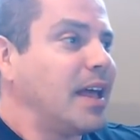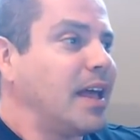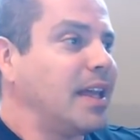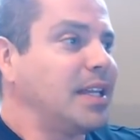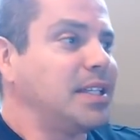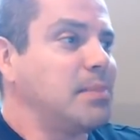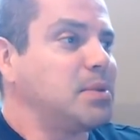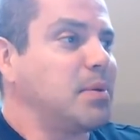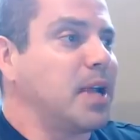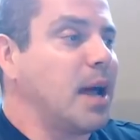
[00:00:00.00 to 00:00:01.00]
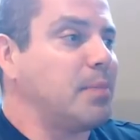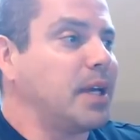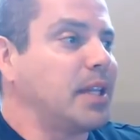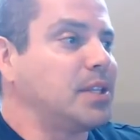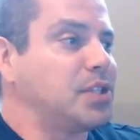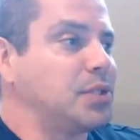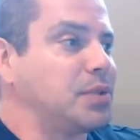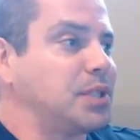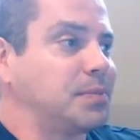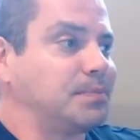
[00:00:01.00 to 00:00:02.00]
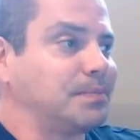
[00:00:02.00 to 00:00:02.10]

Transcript: Any tips about hopping on the juice?